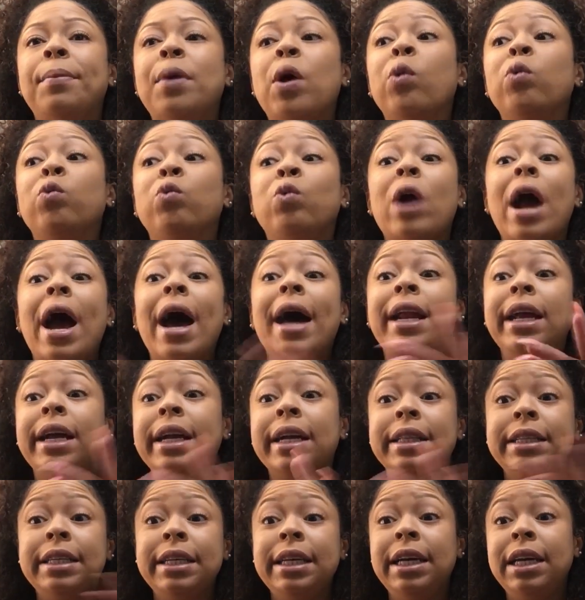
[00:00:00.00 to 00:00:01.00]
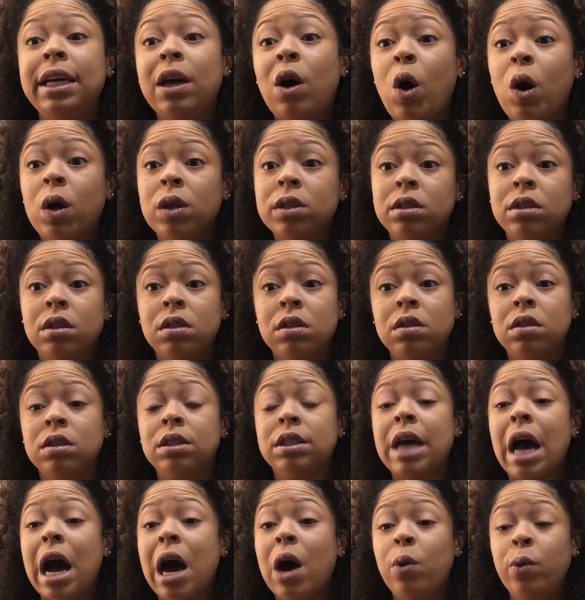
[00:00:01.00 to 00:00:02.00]
radically
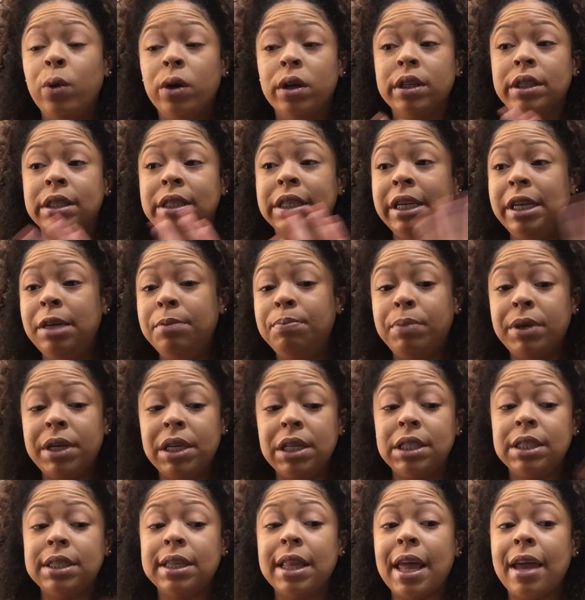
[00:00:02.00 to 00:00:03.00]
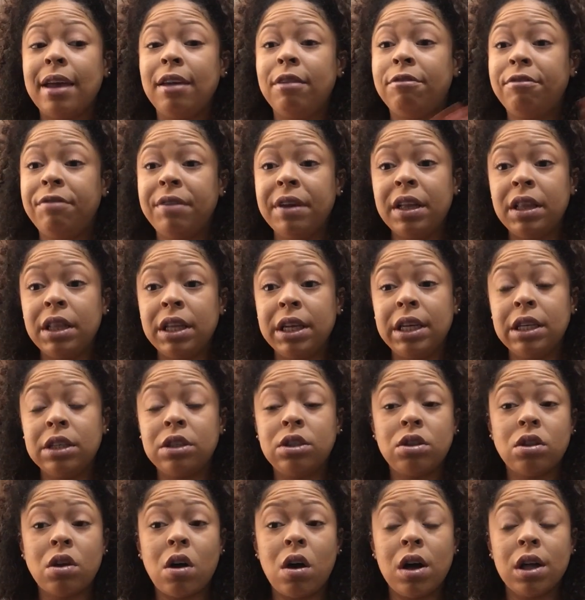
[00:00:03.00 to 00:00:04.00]
alters our deepest like
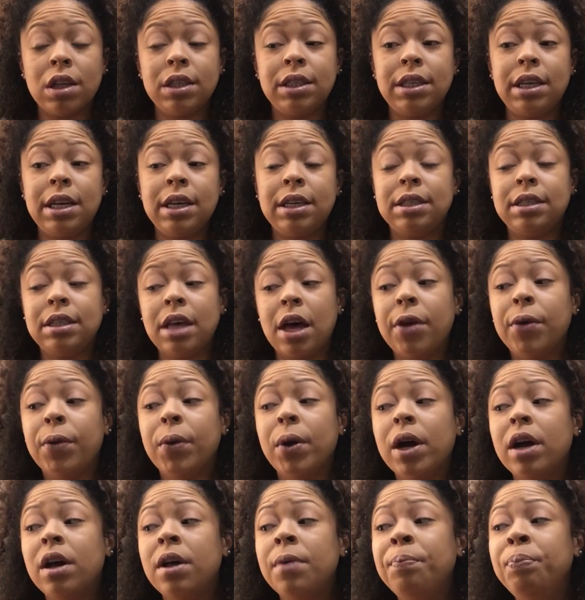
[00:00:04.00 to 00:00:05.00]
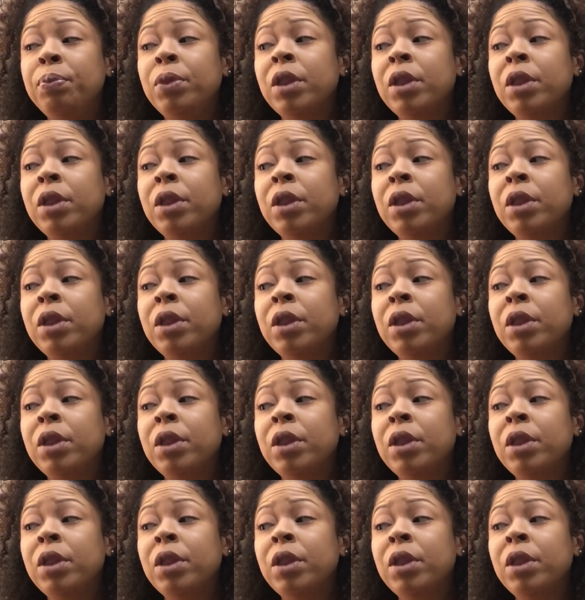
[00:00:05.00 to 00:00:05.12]
feelings, thoughts, etc.